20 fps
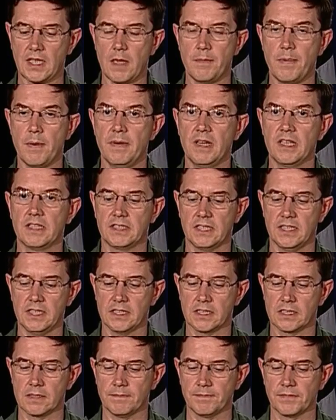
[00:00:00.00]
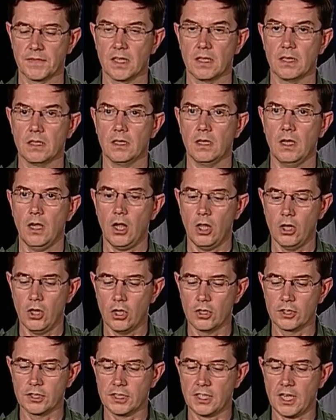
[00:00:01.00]
capabilities,
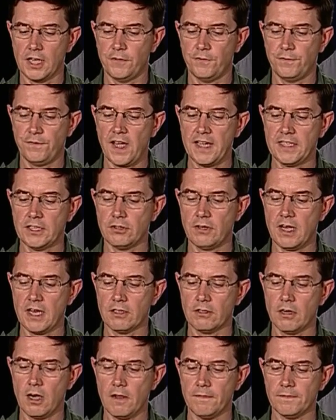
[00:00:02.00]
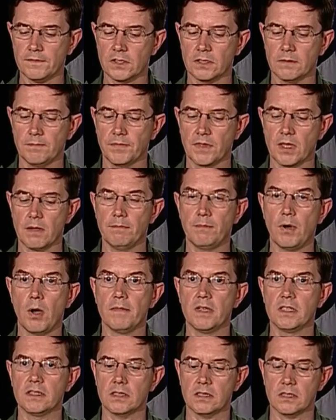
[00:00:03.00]
alongside fighter aircraft,
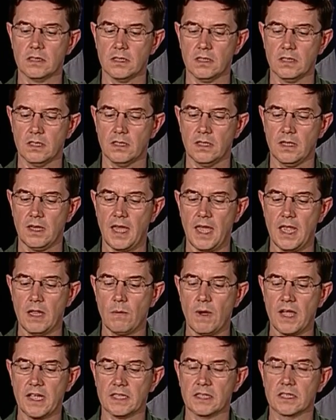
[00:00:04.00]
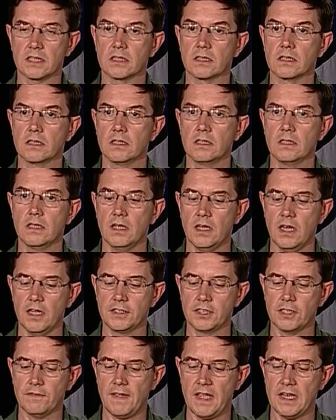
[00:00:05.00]
bombers, AWACS, and
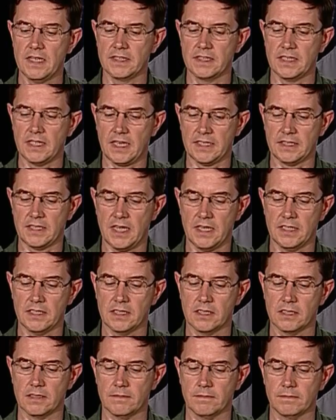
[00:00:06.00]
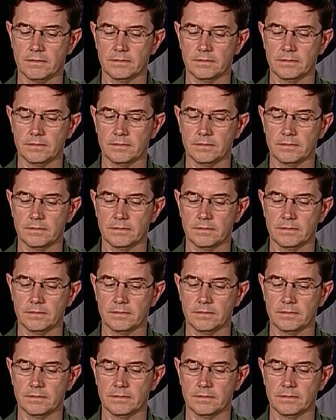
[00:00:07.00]
surveillance assets.